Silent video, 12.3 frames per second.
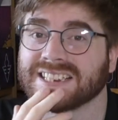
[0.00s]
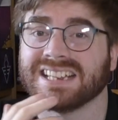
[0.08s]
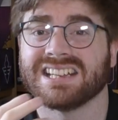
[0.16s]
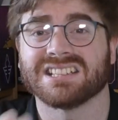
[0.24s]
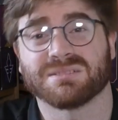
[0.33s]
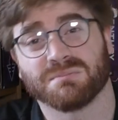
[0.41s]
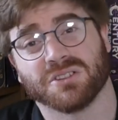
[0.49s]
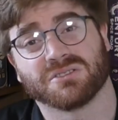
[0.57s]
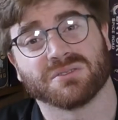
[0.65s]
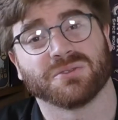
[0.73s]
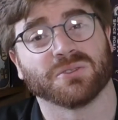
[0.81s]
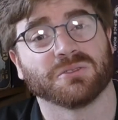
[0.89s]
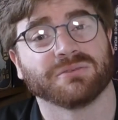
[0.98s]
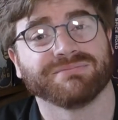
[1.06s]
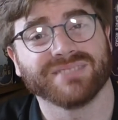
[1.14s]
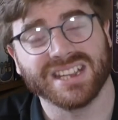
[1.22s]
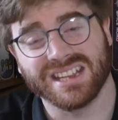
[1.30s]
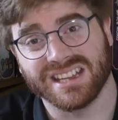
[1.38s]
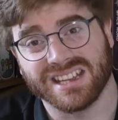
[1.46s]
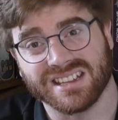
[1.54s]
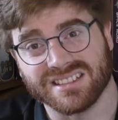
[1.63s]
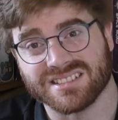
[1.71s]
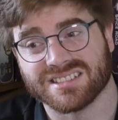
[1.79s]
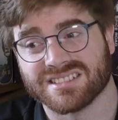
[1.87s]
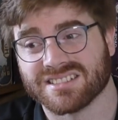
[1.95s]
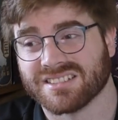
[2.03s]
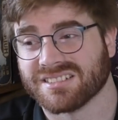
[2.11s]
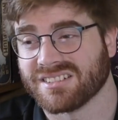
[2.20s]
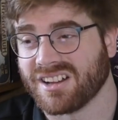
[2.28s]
It's beautiful. It is.